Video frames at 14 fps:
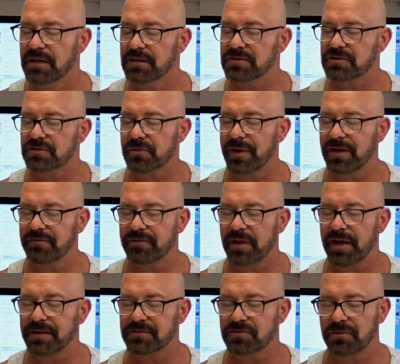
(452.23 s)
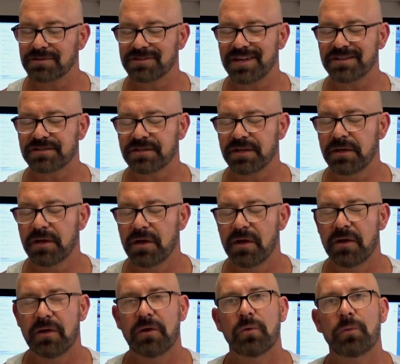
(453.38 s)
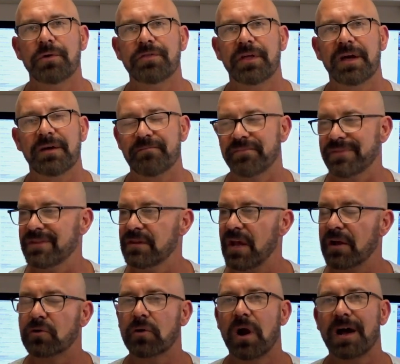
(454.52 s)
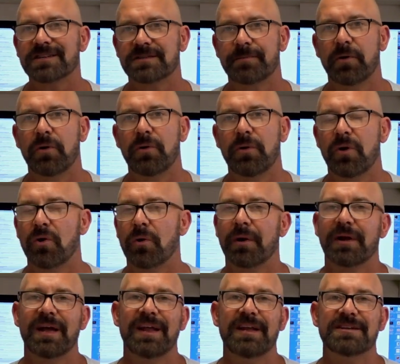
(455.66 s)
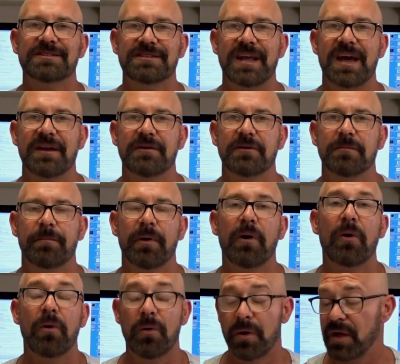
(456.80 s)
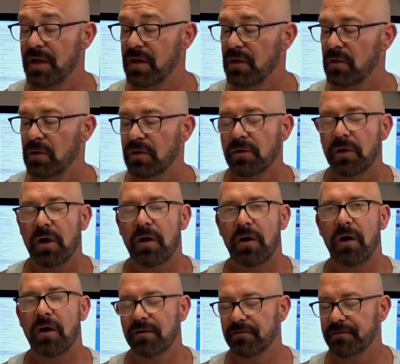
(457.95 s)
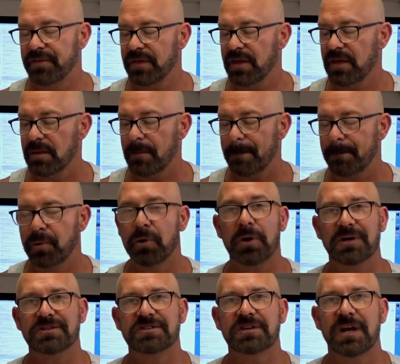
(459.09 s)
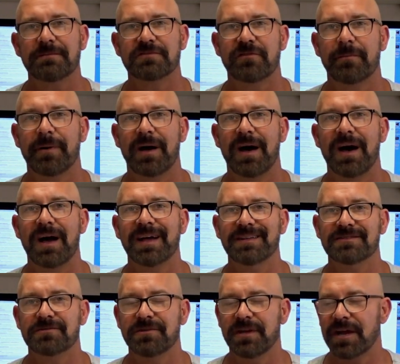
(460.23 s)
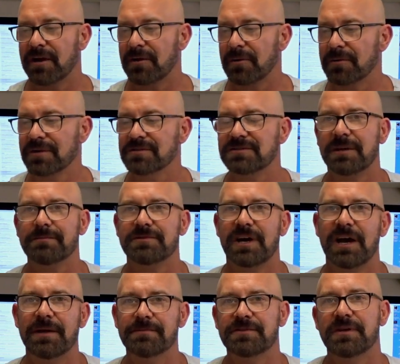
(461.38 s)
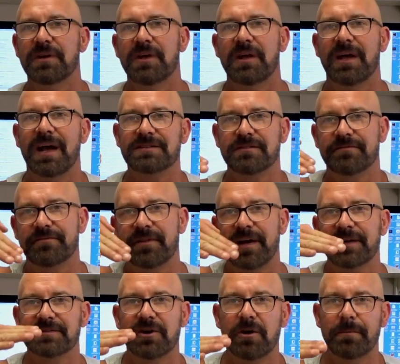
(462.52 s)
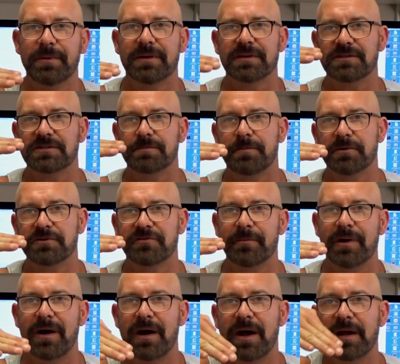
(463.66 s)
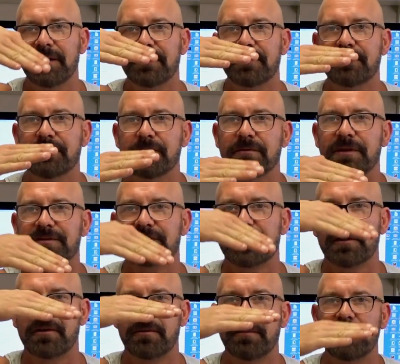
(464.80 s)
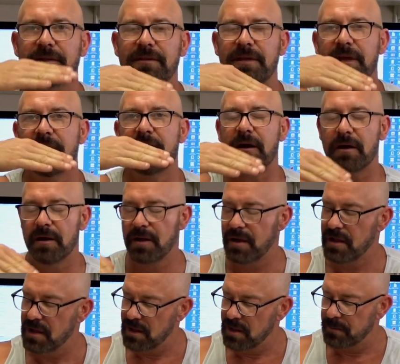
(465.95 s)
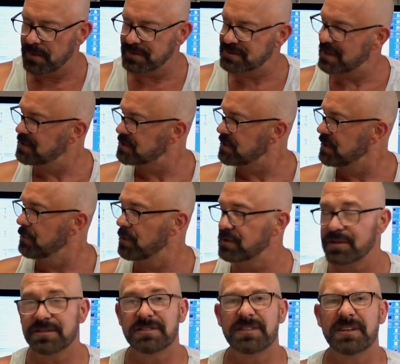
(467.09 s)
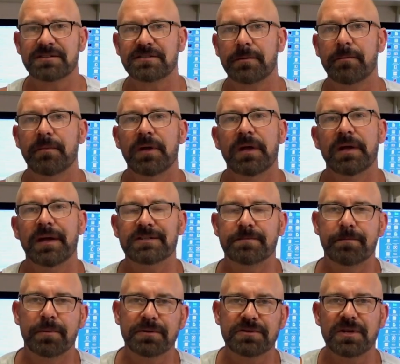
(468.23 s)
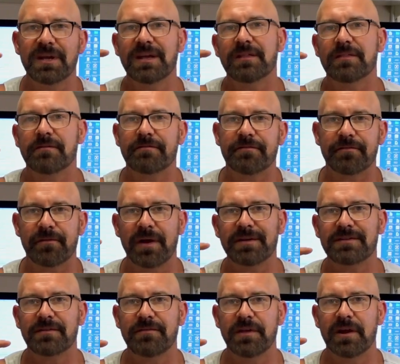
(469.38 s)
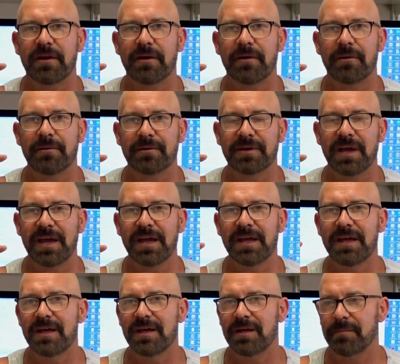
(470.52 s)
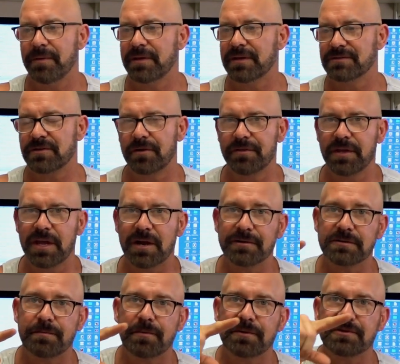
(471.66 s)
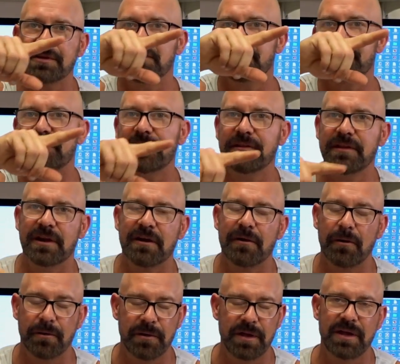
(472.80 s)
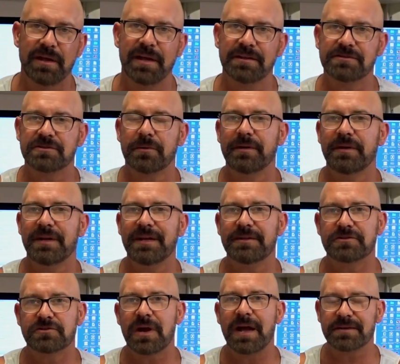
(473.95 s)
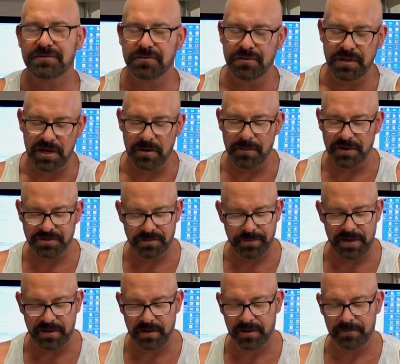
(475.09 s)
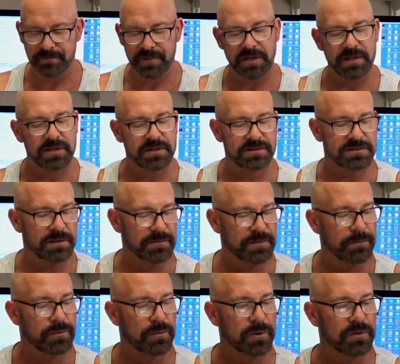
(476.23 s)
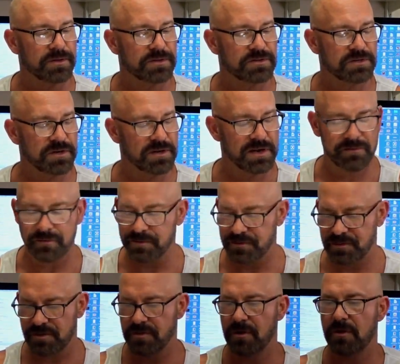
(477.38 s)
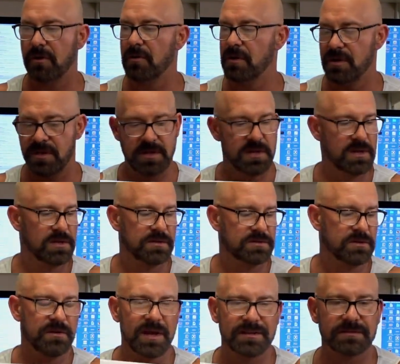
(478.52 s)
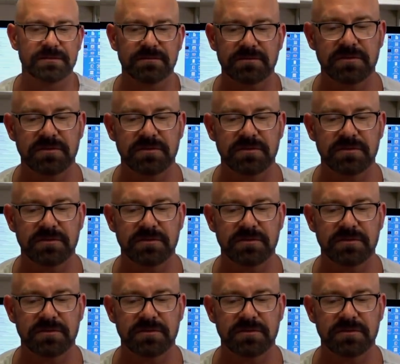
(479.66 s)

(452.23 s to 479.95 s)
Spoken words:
Straight flight. So essentially, with a crossbow or any standard bow, all of the push comes from behind, so the arrow can sometimes, as it flies out, because it's pushed from behind, it'll do this a little bit in the air. But essentially with this system, it's pushing the front of the arrow, okay? Because all the air is pushing the front of the arrow. And so it tracks through the air much better. Something important that everyone should know. So not